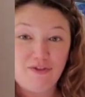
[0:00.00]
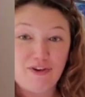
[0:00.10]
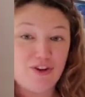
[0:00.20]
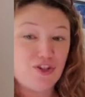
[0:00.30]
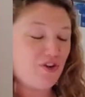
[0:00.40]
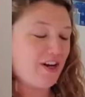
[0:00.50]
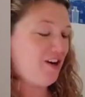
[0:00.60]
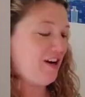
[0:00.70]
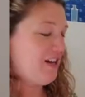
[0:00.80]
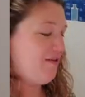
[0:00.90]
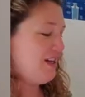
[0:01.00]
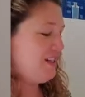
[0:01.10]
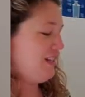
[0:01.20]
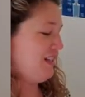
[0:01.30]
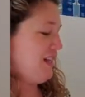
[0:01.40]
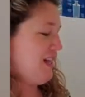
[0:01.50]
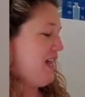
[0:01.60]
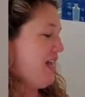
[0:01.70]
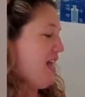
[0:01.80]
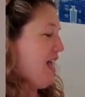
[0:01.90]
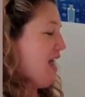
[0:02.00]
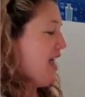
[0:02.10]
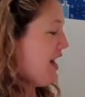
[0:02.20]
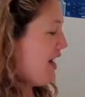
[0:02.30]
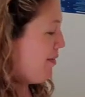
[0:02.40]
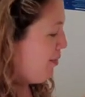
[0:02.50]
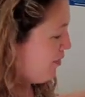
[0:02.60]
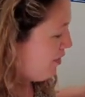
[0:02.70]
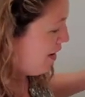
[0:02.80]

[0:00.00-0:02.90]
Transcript: refrigerator anyways, and I pour